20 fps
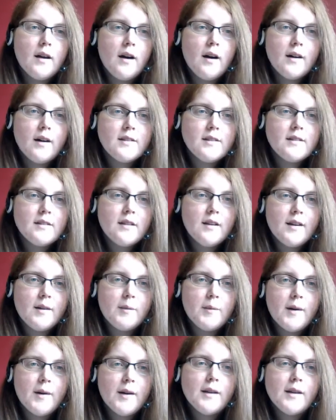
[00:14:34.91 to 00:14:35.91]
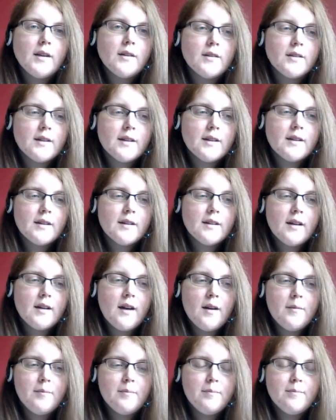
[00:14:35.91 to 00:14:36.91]
I just like working on it.
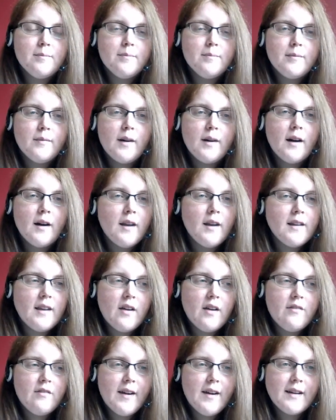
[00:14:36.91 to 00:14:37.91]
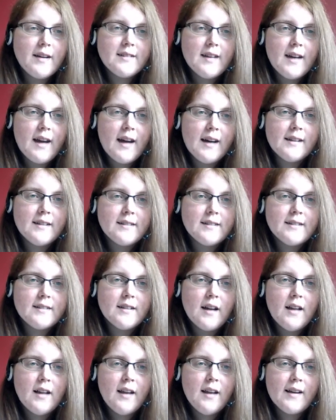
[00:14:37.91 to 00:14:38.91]
I like the effect it has.
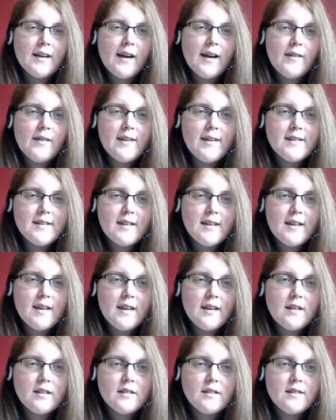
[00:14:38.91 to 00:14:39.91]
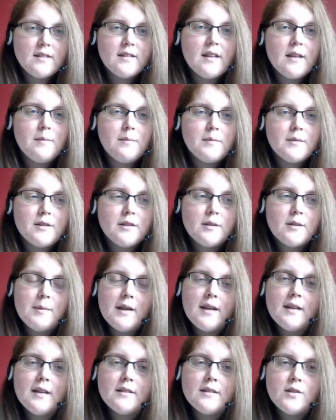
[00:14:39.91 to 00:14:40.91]
I like how easy it seems to
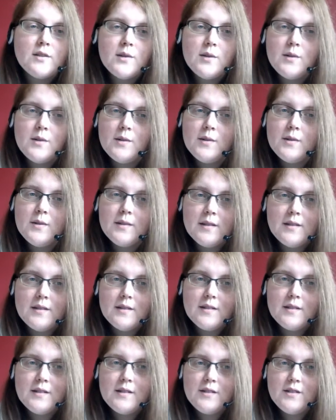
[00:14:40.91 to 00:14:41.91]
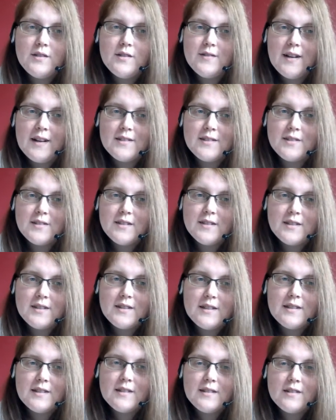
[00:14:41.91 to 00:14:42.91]
be to do fractional
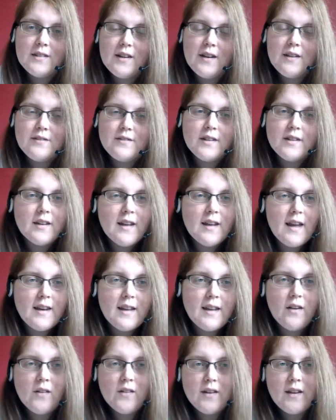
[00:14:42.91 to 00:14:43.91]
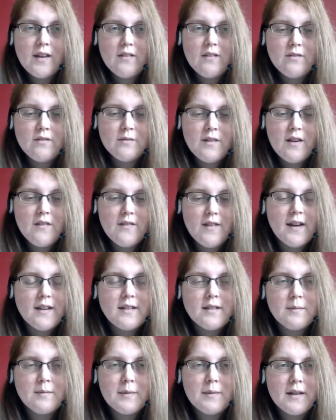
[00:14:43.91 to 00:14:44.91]
stitches. Not that I've done any on even weave yet,
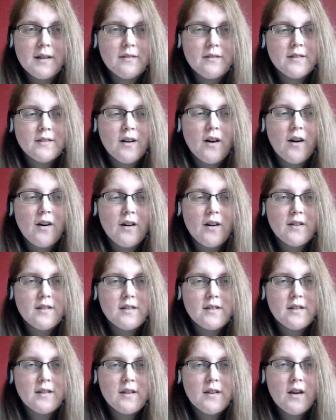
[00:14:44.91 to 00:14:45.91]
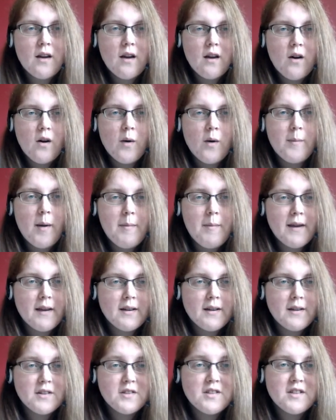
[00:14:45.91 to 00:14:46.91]
but it was hard on my
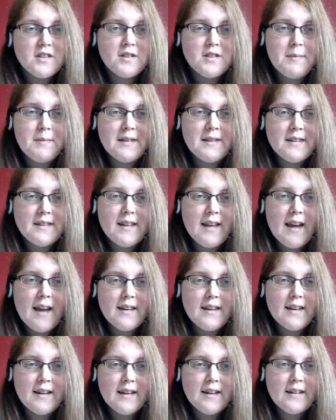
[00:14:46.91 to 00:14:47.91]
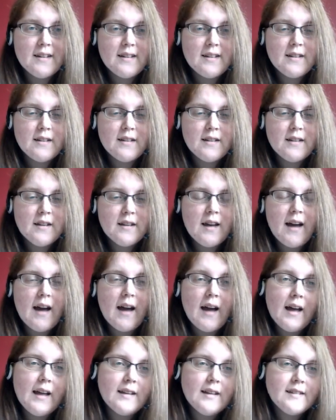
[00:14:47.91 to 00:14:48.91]
pincushion splitting the Ada,
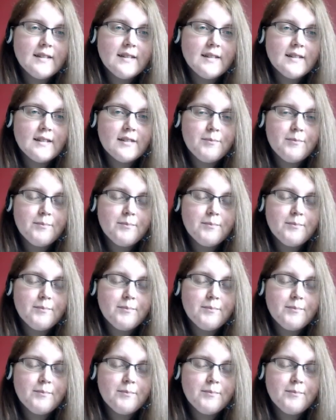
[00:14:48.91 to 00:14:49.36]
and